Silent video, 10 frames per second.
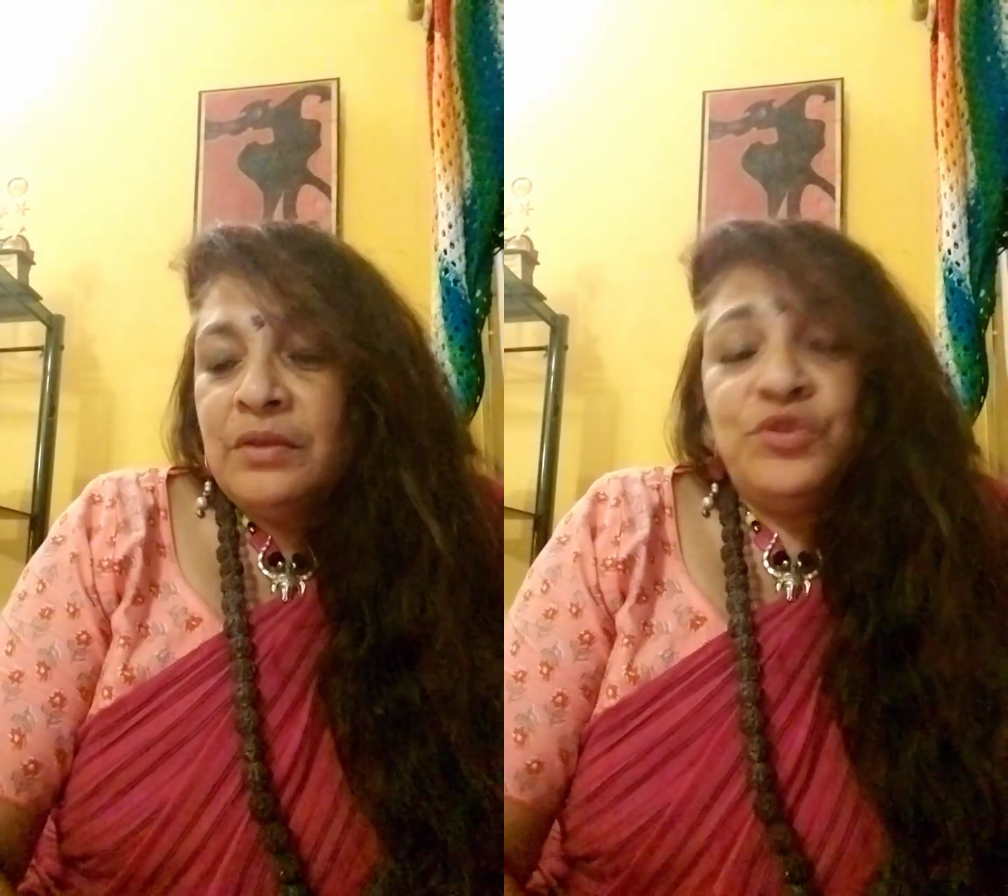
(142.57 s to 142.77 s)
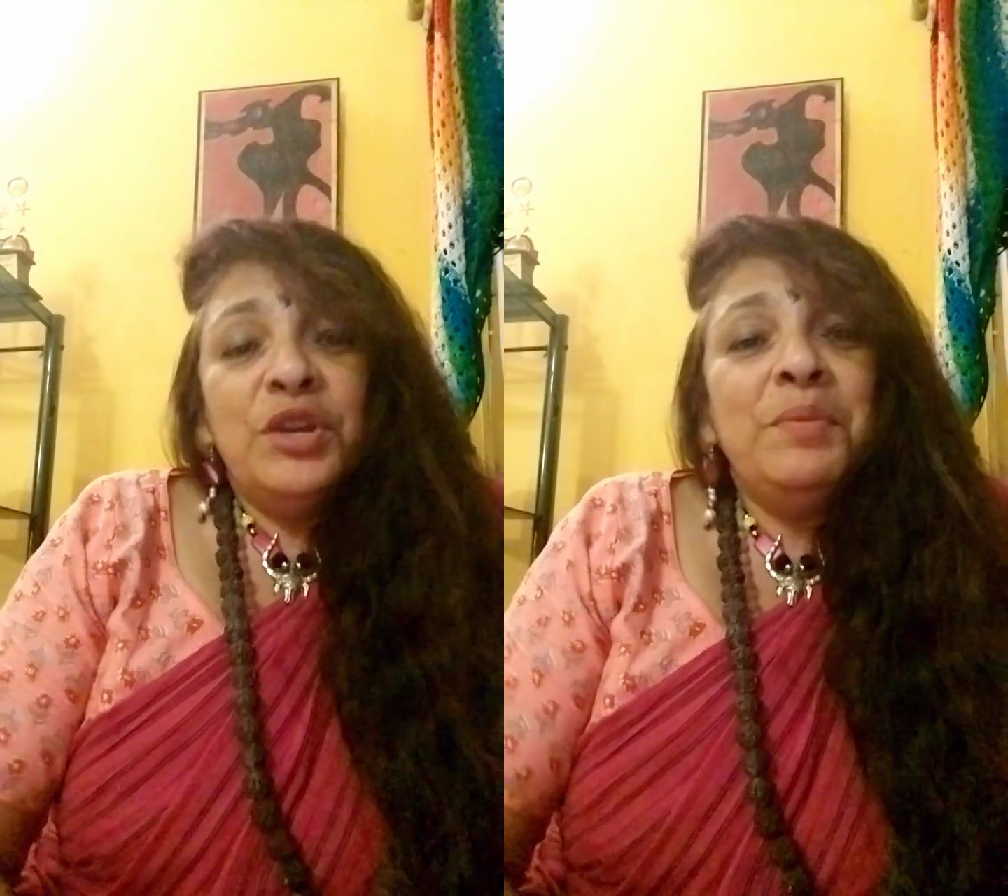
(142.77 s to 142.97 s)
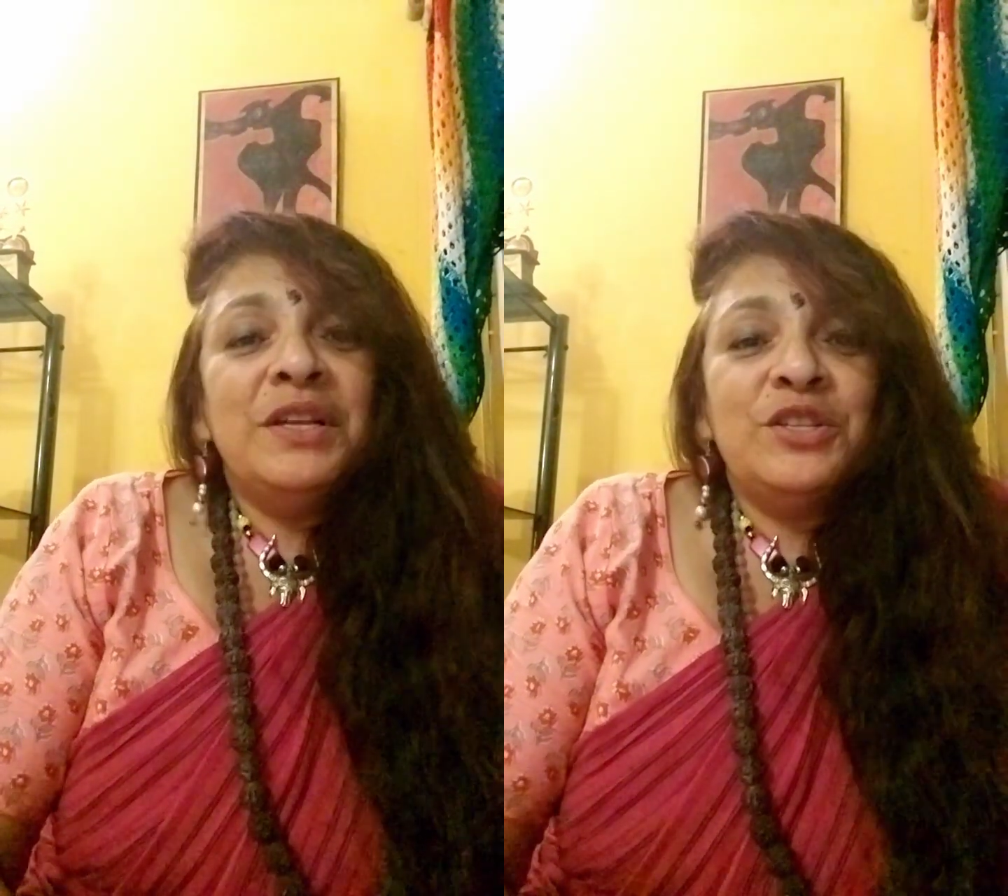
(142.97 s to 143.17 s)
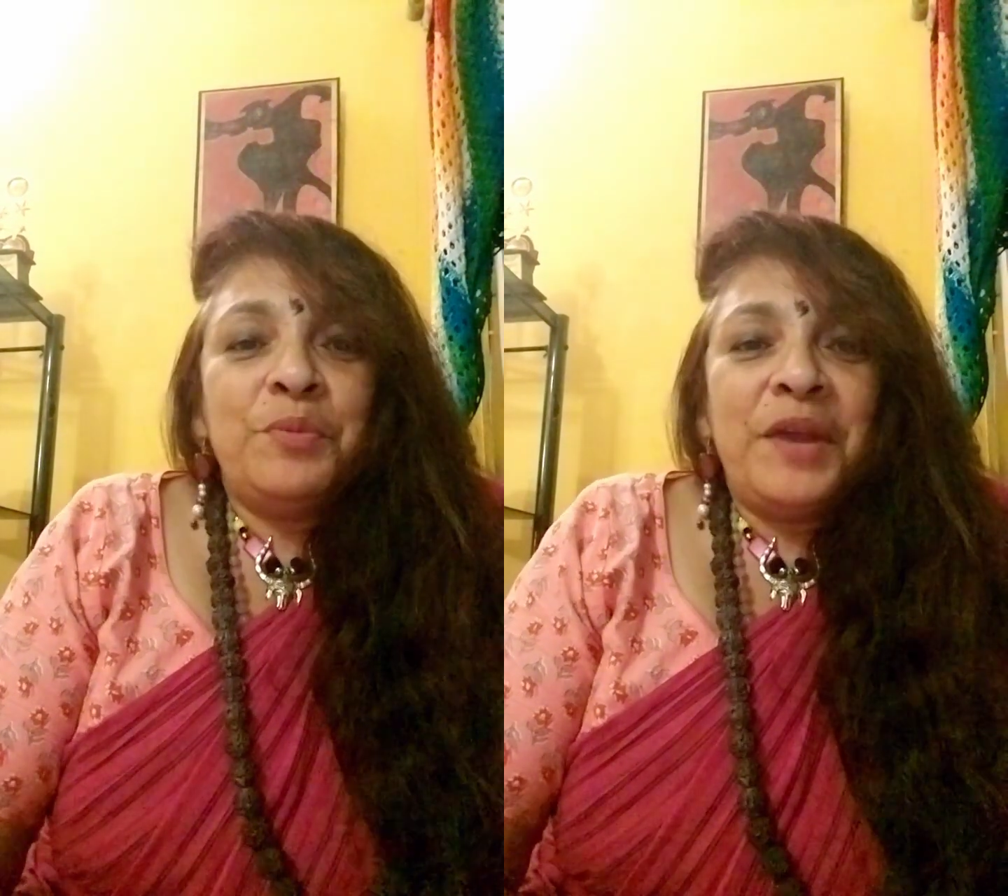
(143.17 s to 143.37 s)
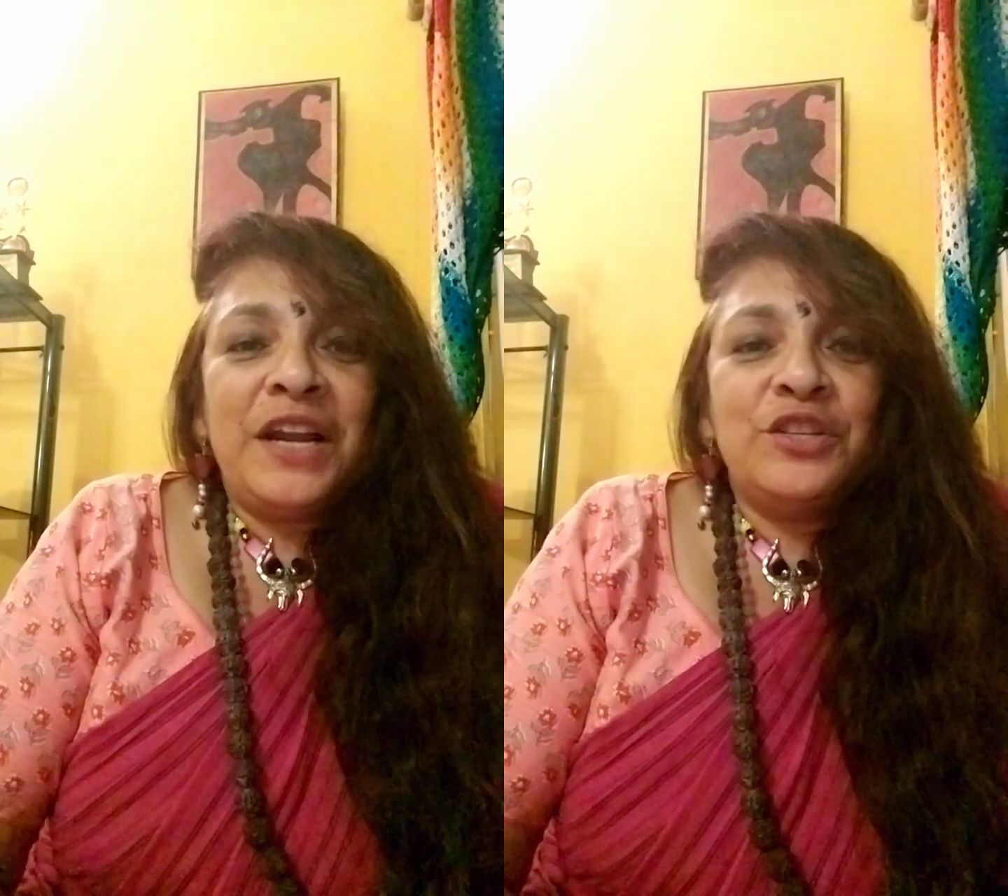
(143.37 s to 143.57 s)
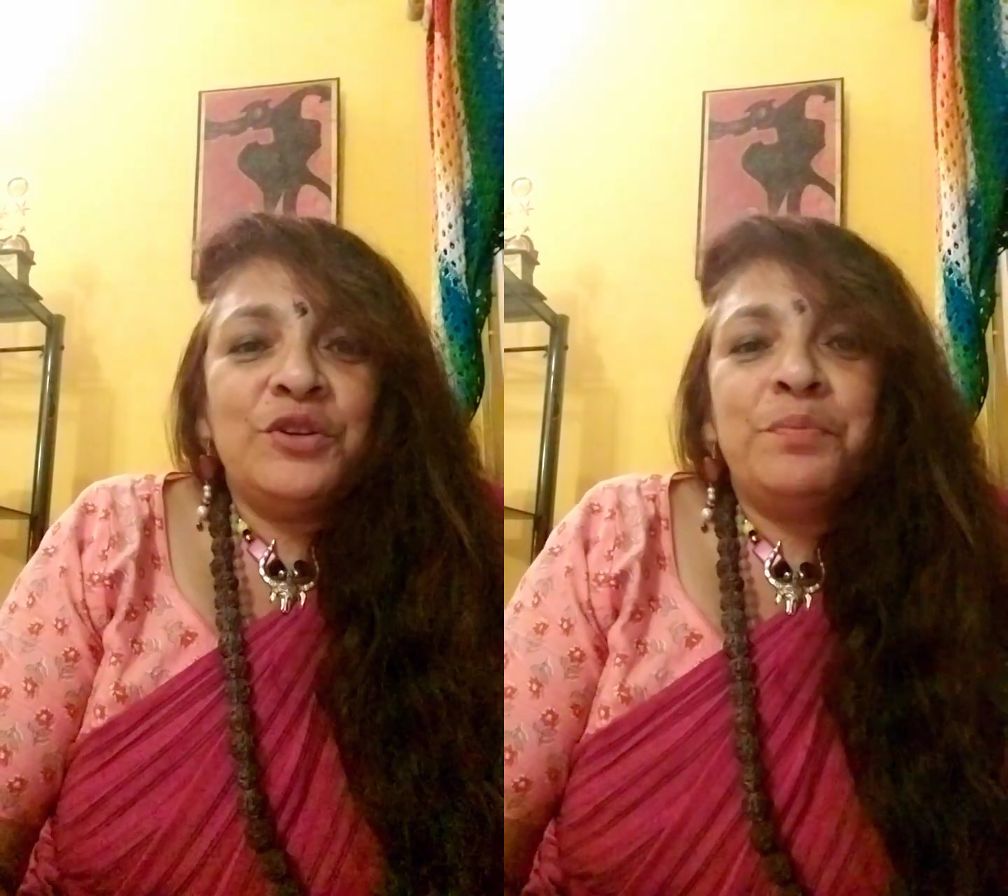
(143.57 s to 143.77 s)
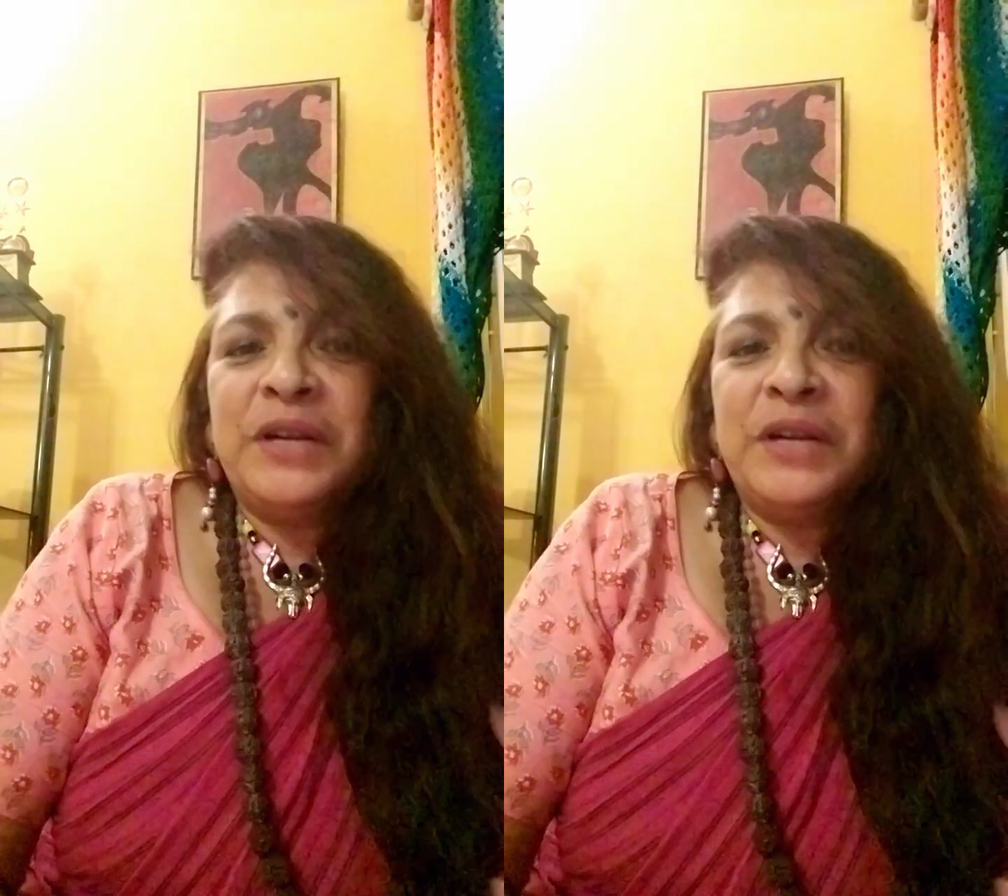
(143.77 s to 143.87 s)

3 months of practice of